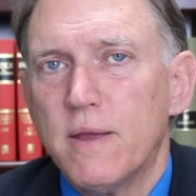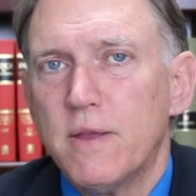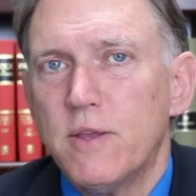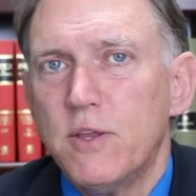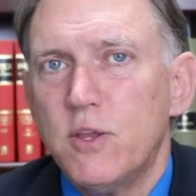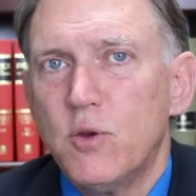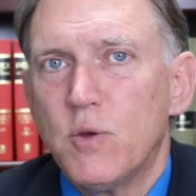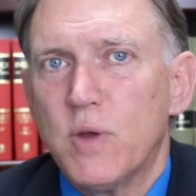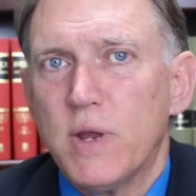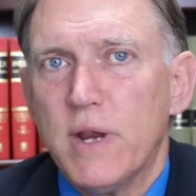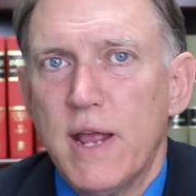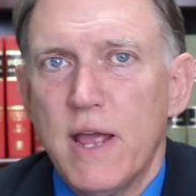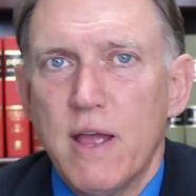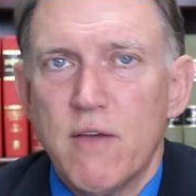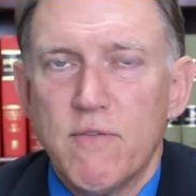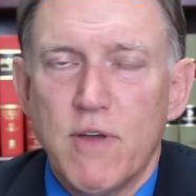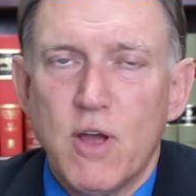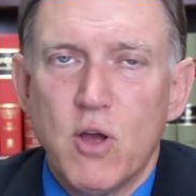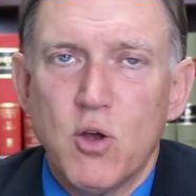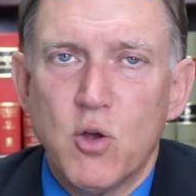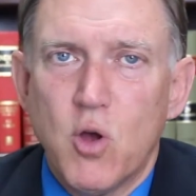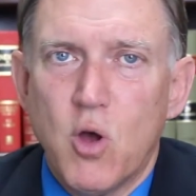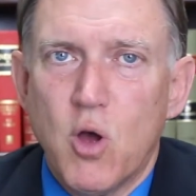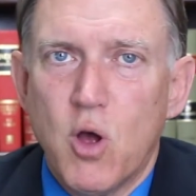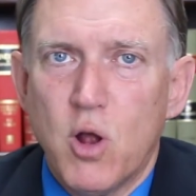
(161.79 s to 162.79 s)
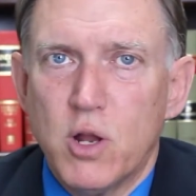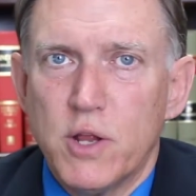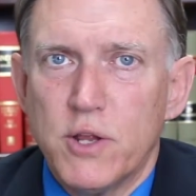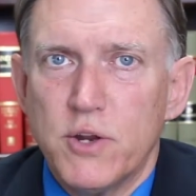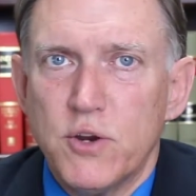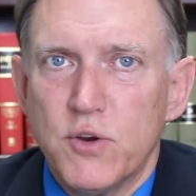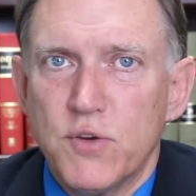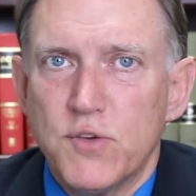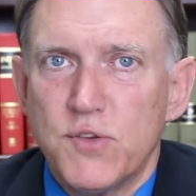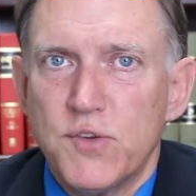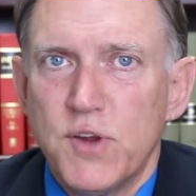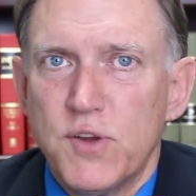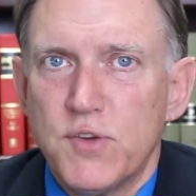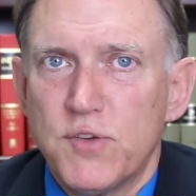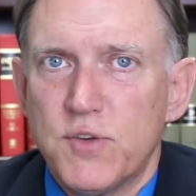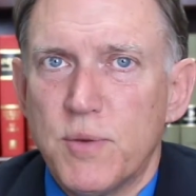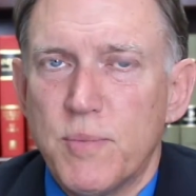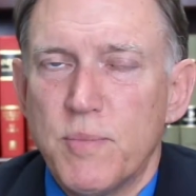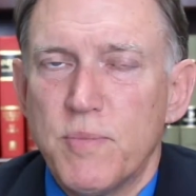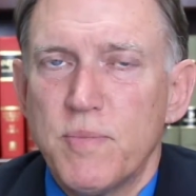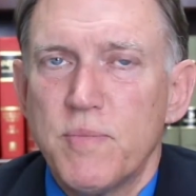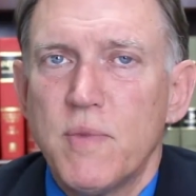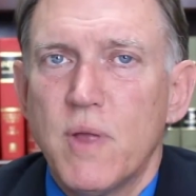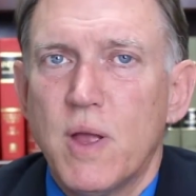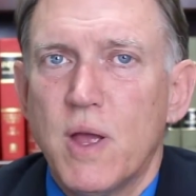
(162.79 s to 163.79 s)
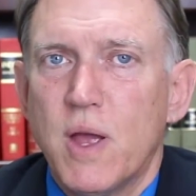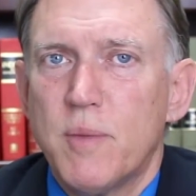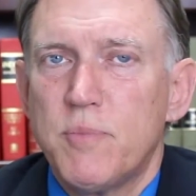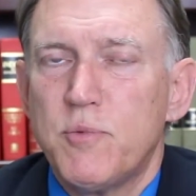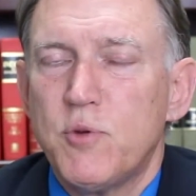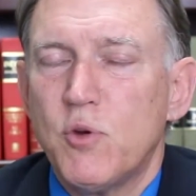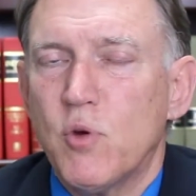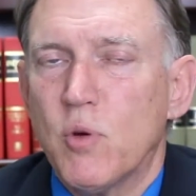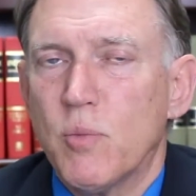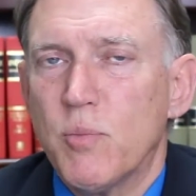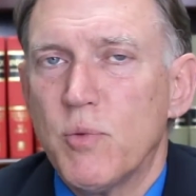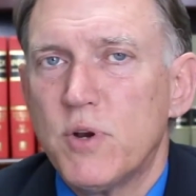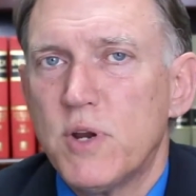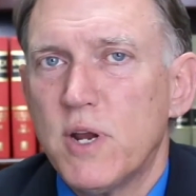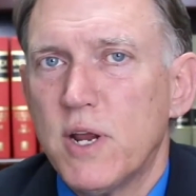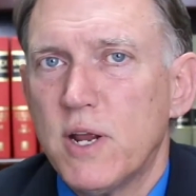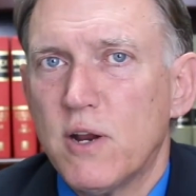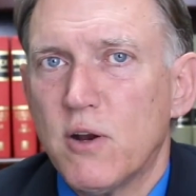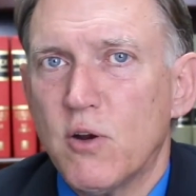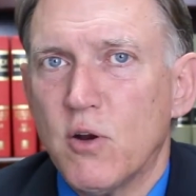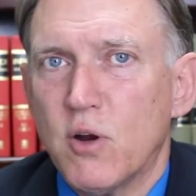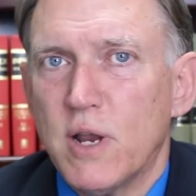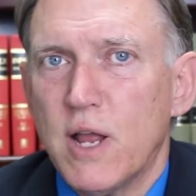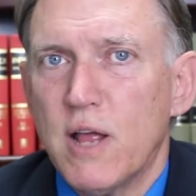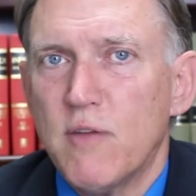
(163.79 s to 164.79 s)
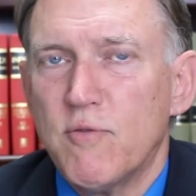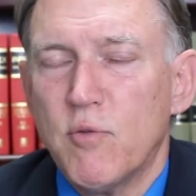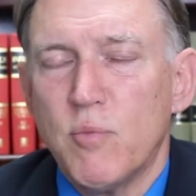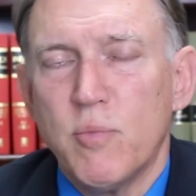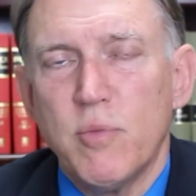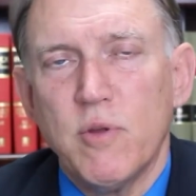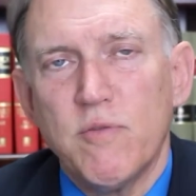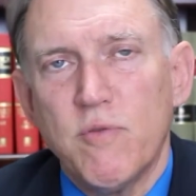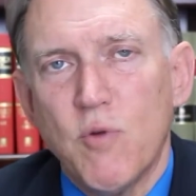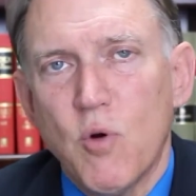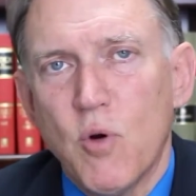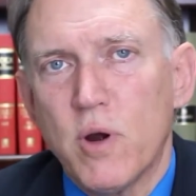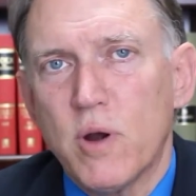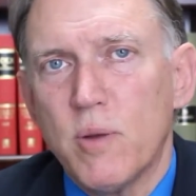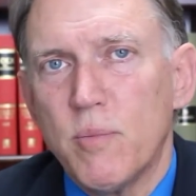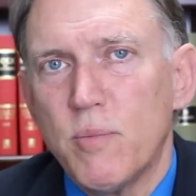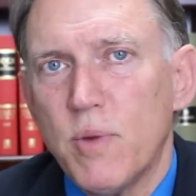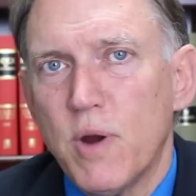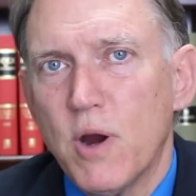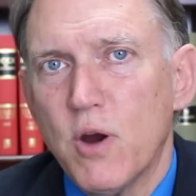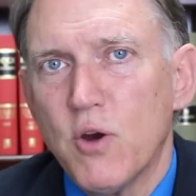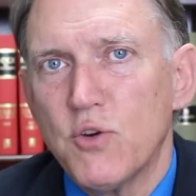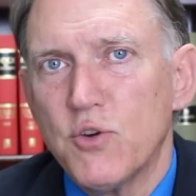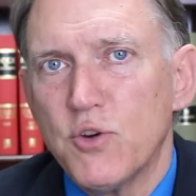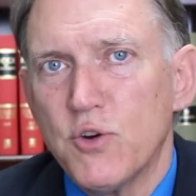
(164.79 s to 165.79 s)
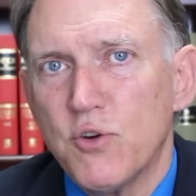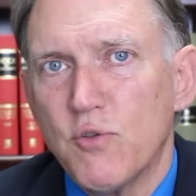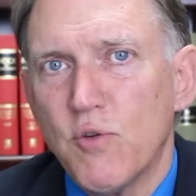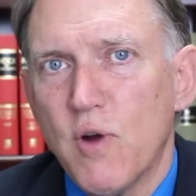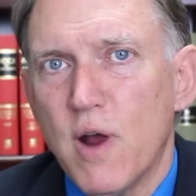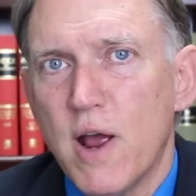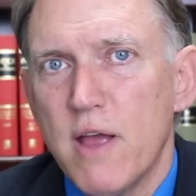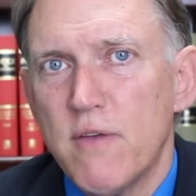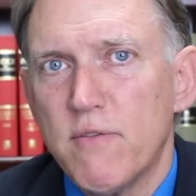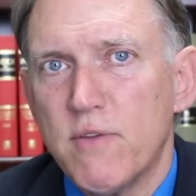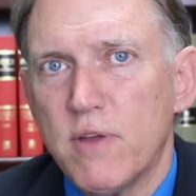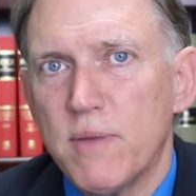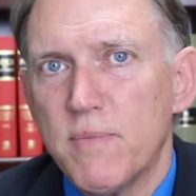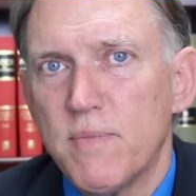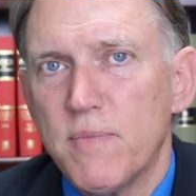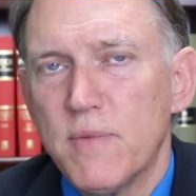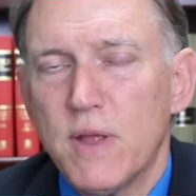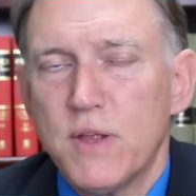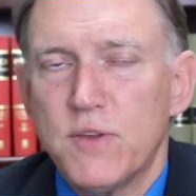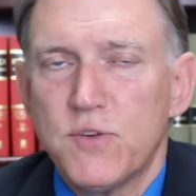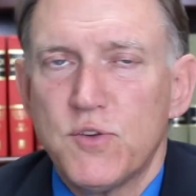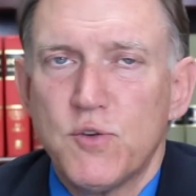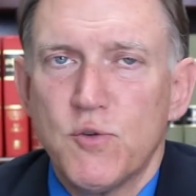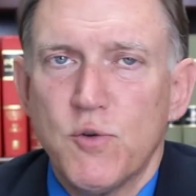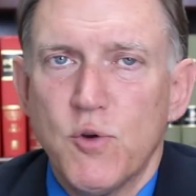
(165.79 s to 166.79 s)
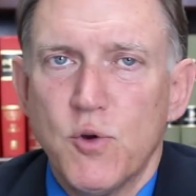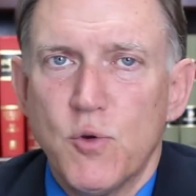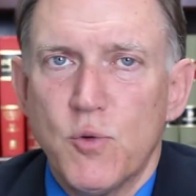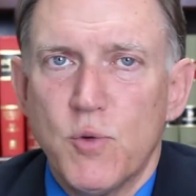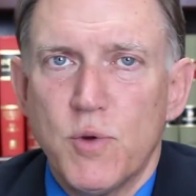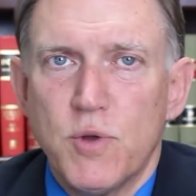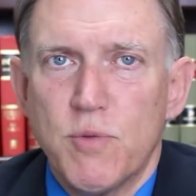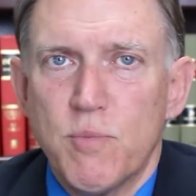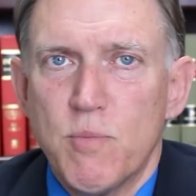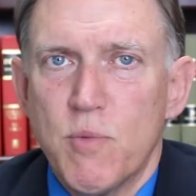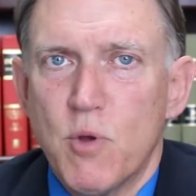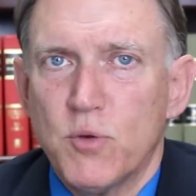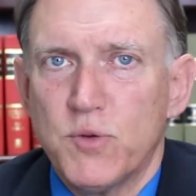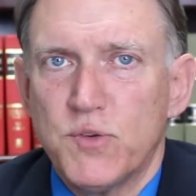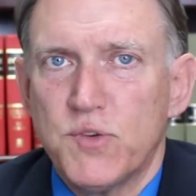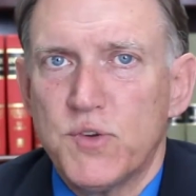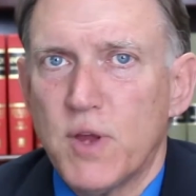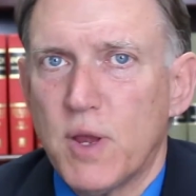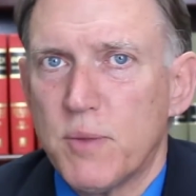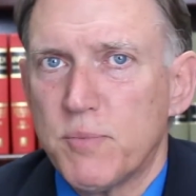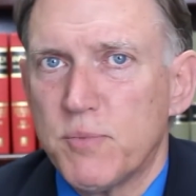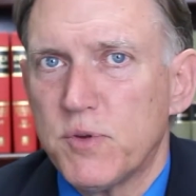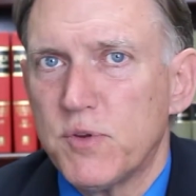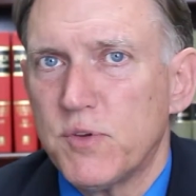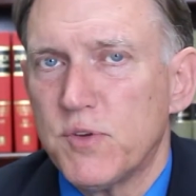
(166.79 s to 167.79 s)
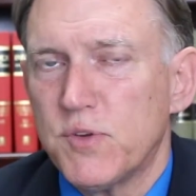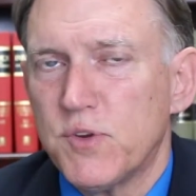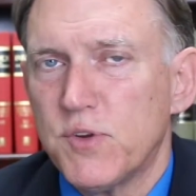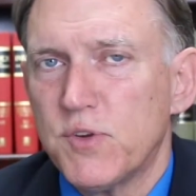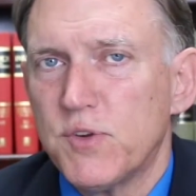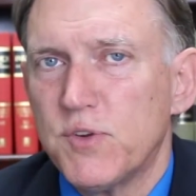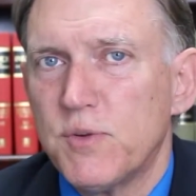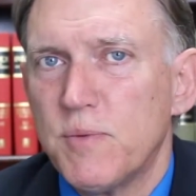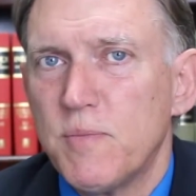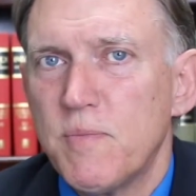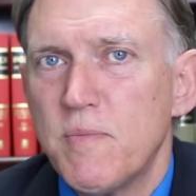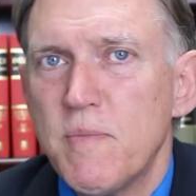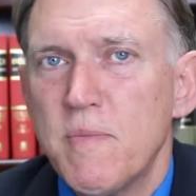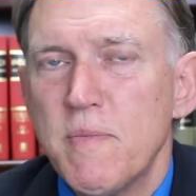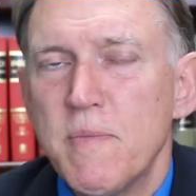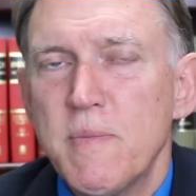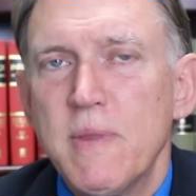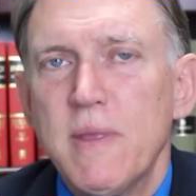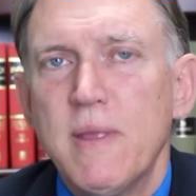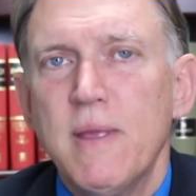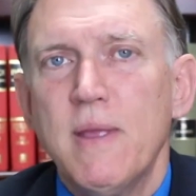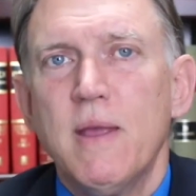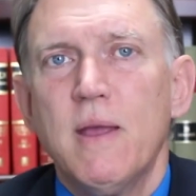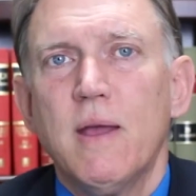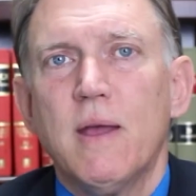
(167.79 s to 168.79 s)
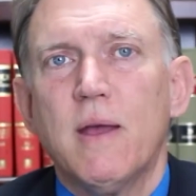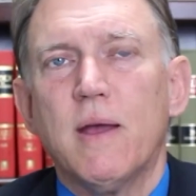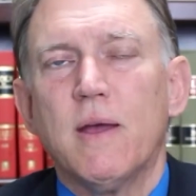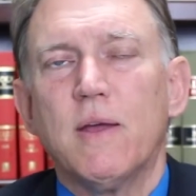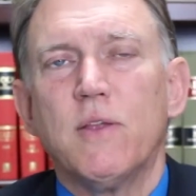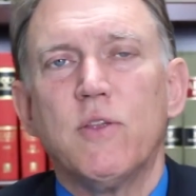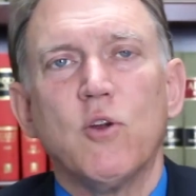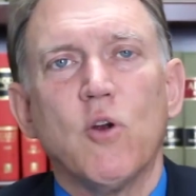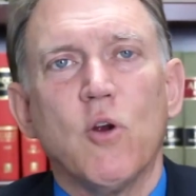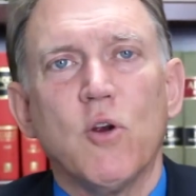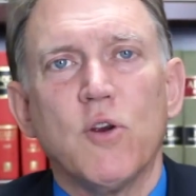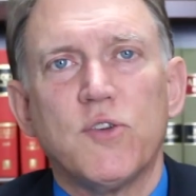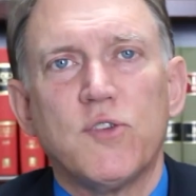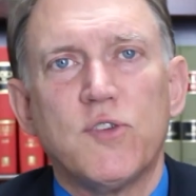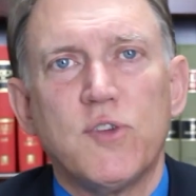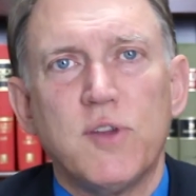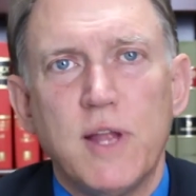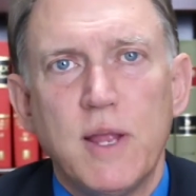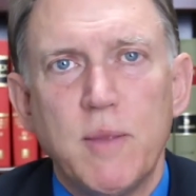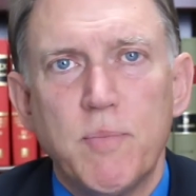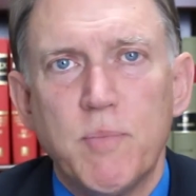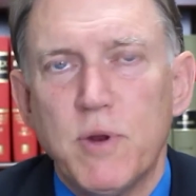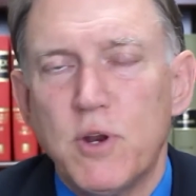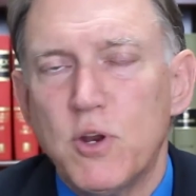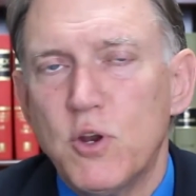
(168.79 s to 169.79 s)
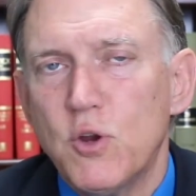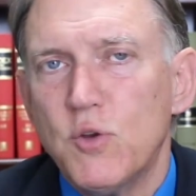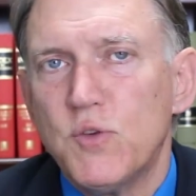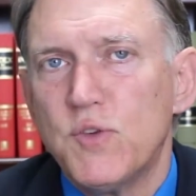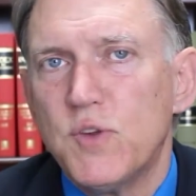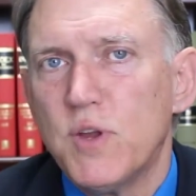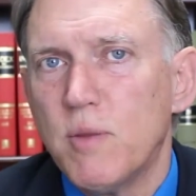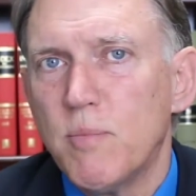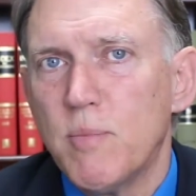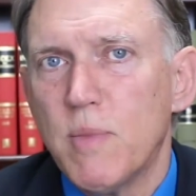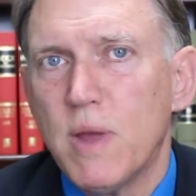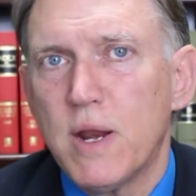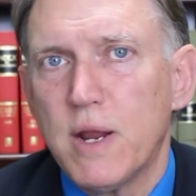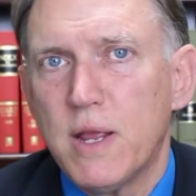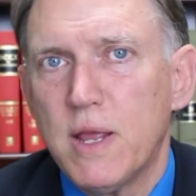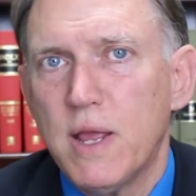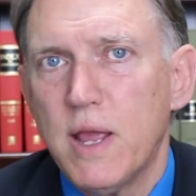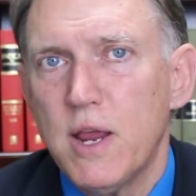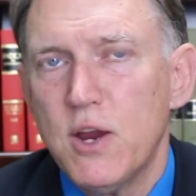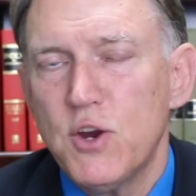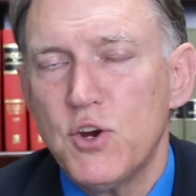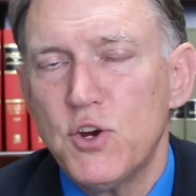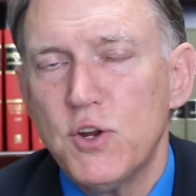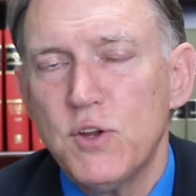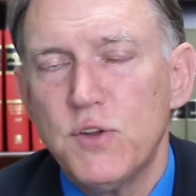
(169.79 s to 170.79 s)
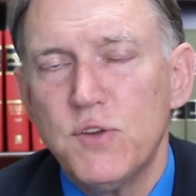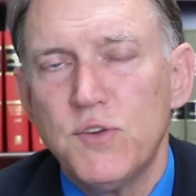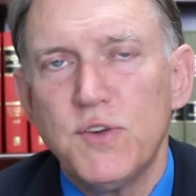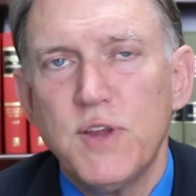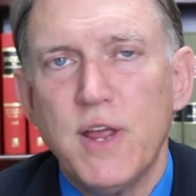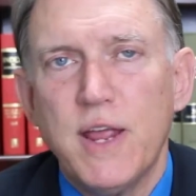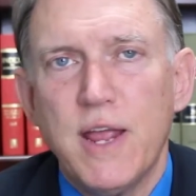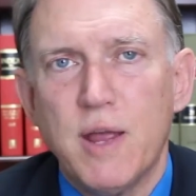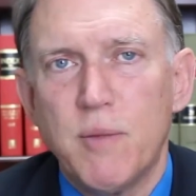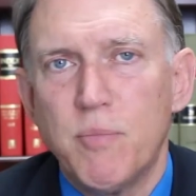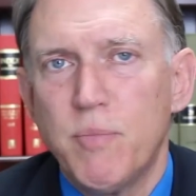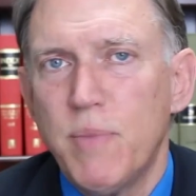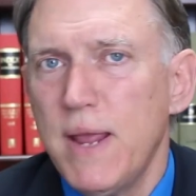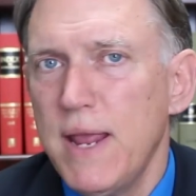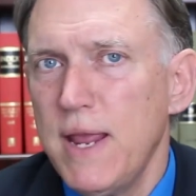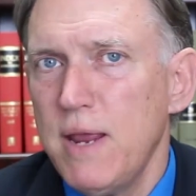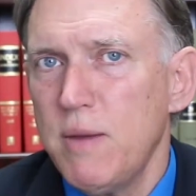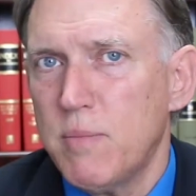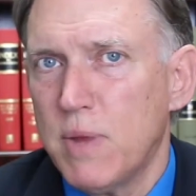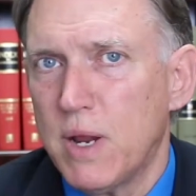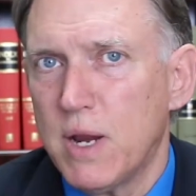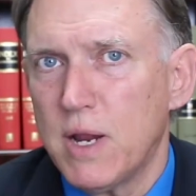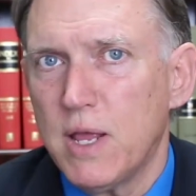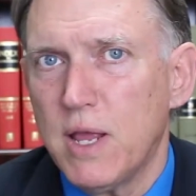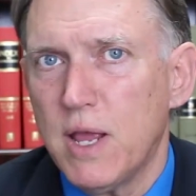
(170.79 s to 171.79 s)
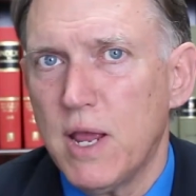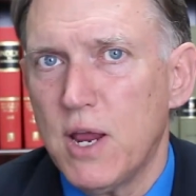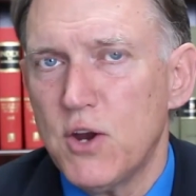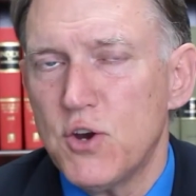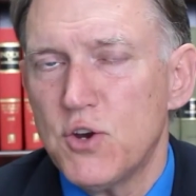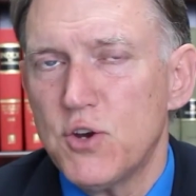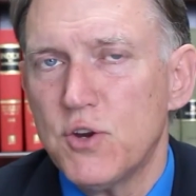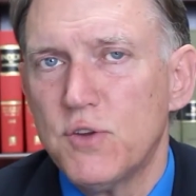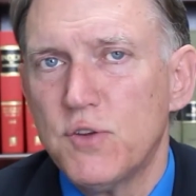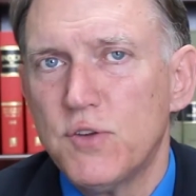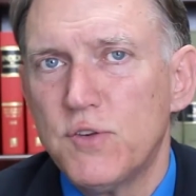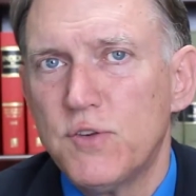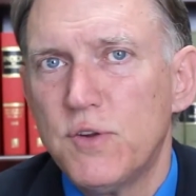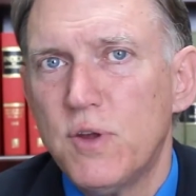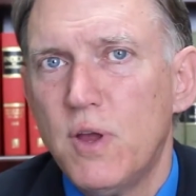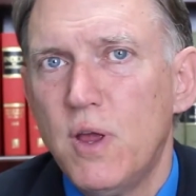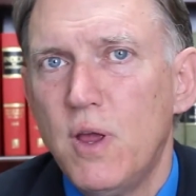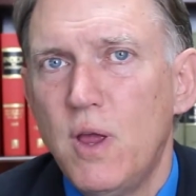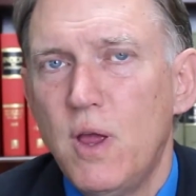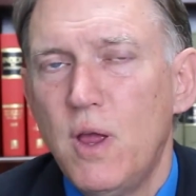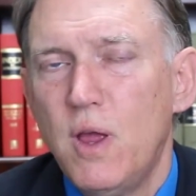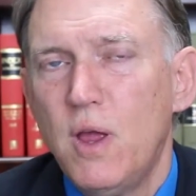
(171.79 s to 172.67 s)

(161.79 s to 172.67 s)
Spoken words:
you can have alcohol in your system up to a particular level before it impairs your driving. That's true with most substances. There are sleep-inducing medications and pain medications,